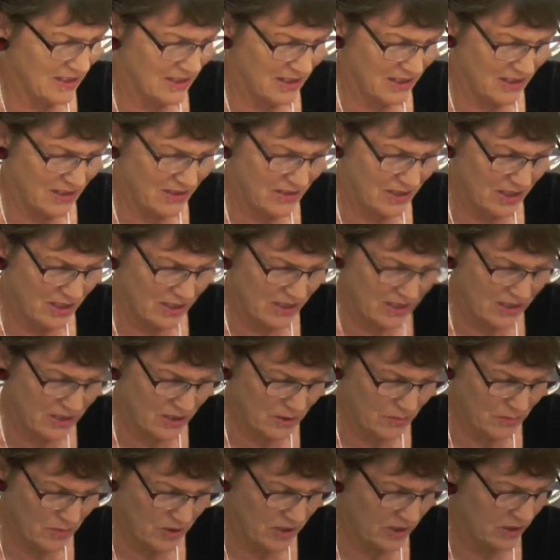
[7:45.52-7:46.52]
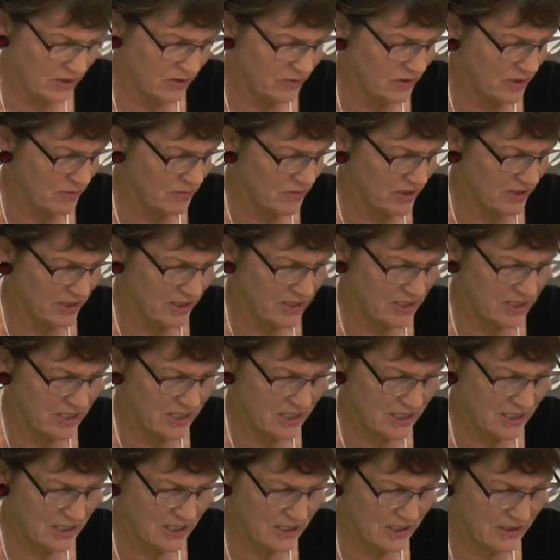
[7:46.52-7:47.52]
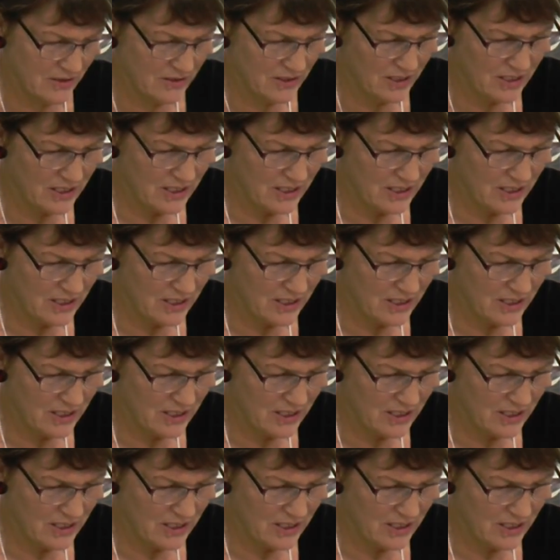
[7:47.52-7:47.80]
And that's my grandmother Delia.